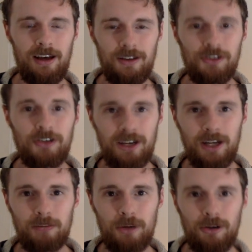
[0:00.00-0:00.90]
the sign
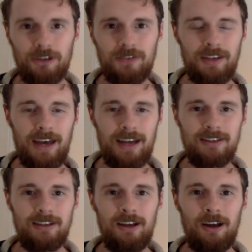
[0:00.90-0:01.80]
up box for
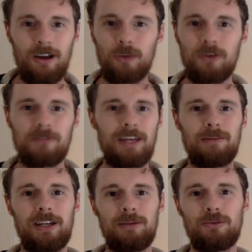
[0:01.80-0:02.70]
that, along with many,
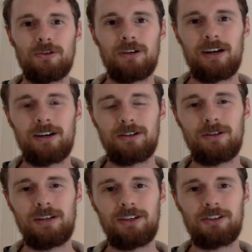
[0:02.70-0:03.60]
many more
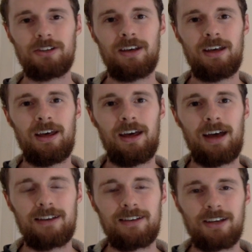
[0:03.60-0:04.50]
goodies
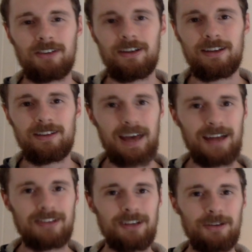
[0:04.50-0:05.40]
and things like
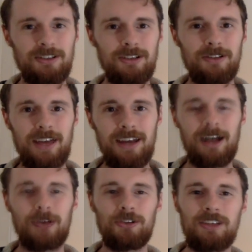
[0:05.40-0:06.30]
that. So until then,
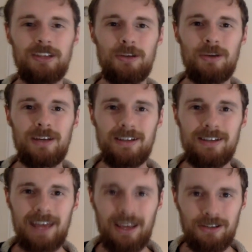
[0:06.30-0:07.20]
I'll see you in the
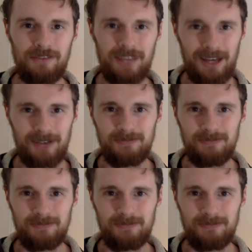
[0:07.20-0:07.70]
next video.